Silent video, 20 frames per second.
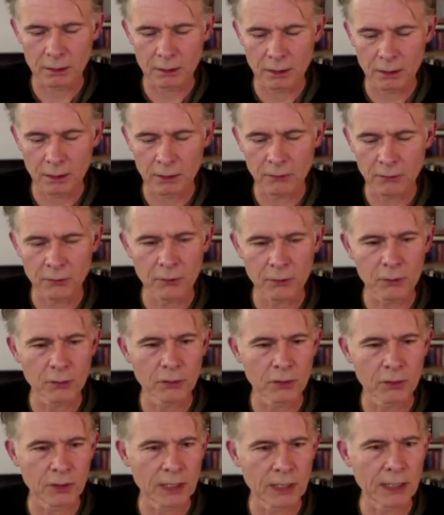if you
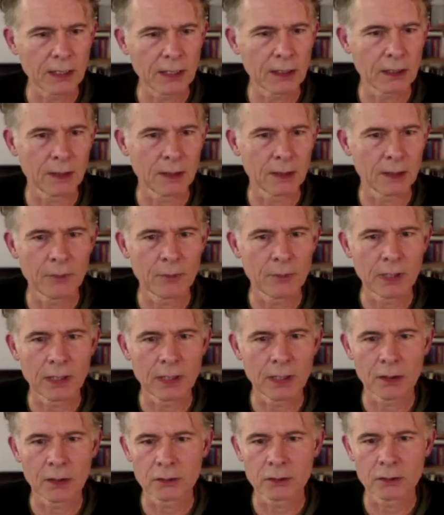think
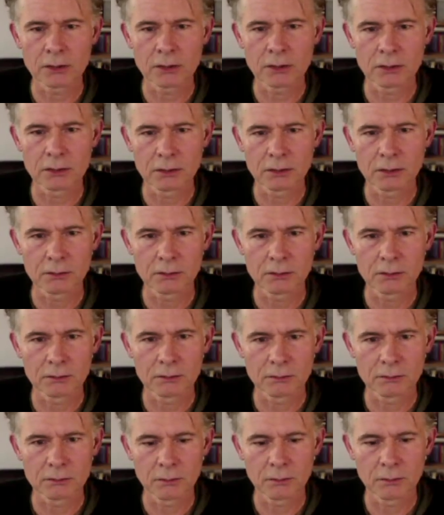about
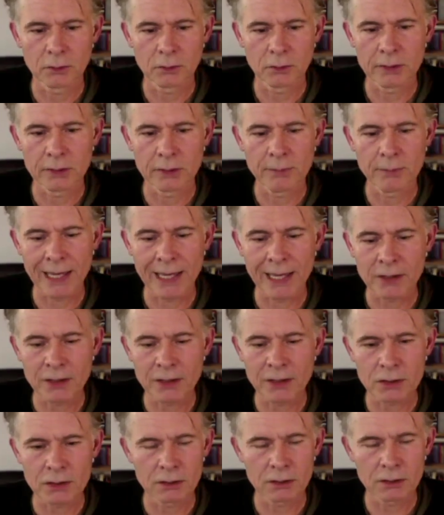or
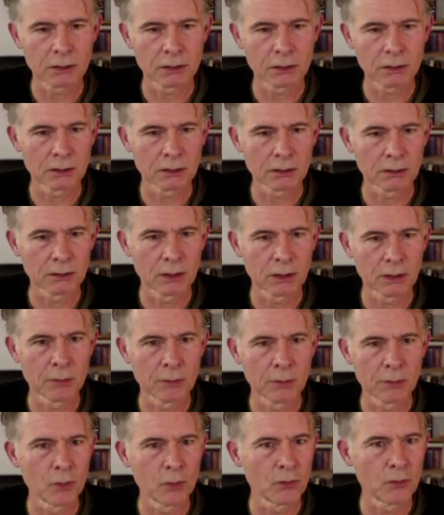imagine a
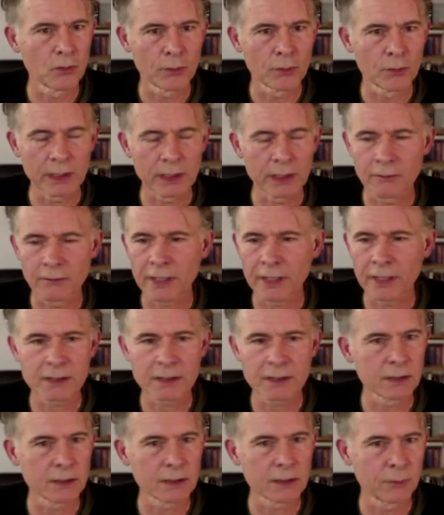movement, a very
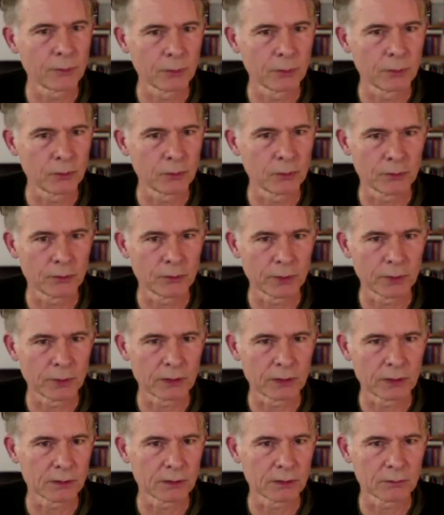simple
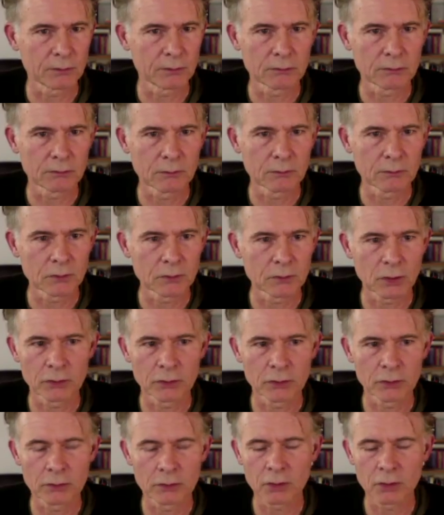movement. So
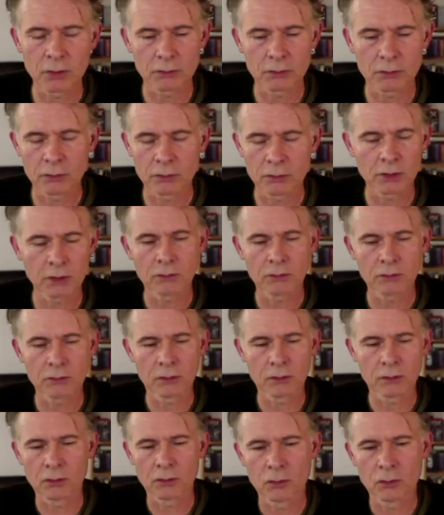you don't
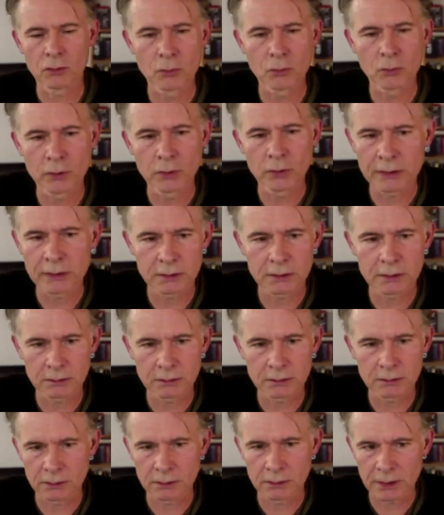do it
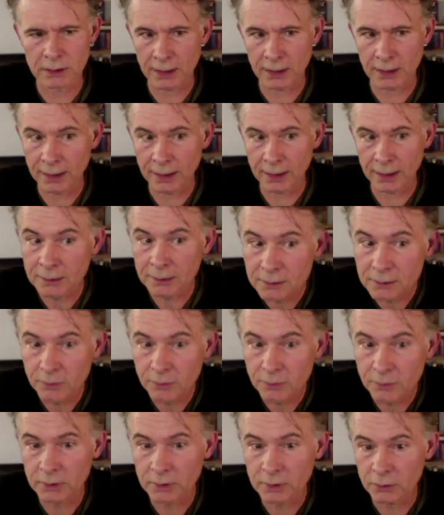yet.
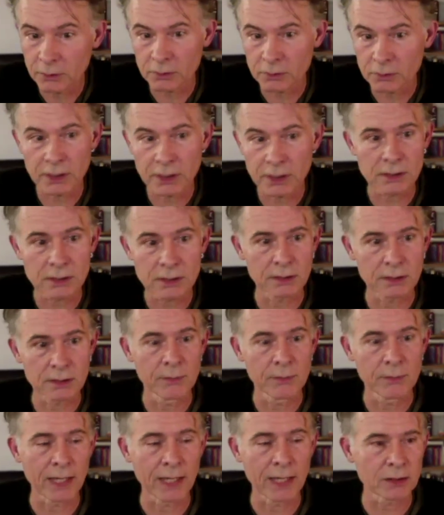You just
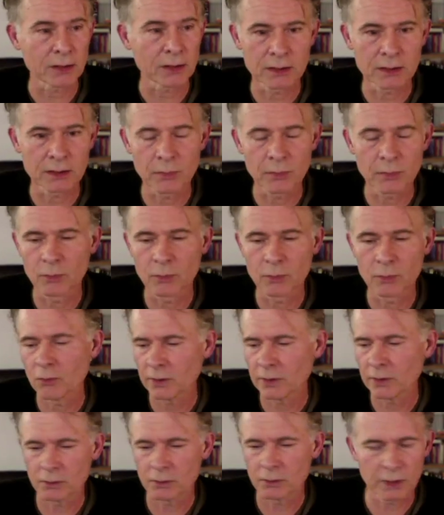imagine a simple
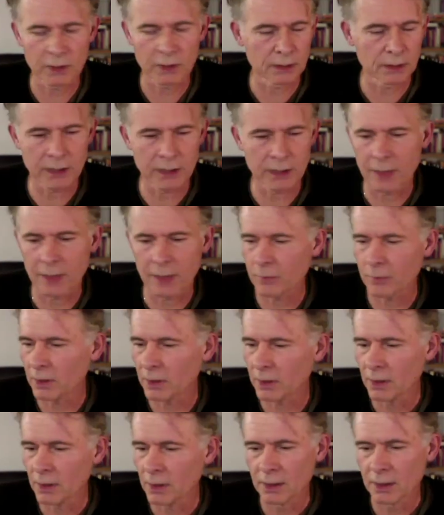movement. It can
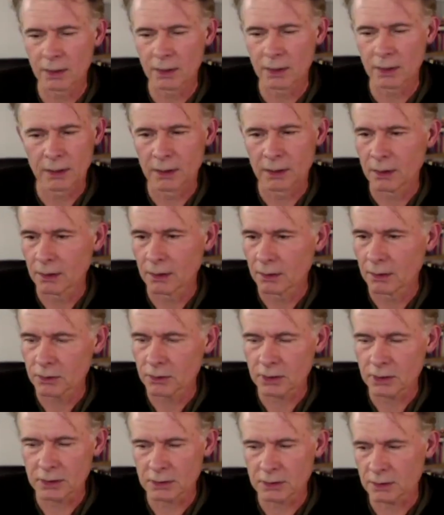be
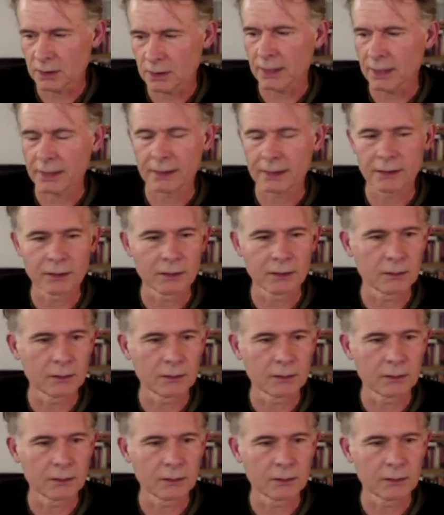just like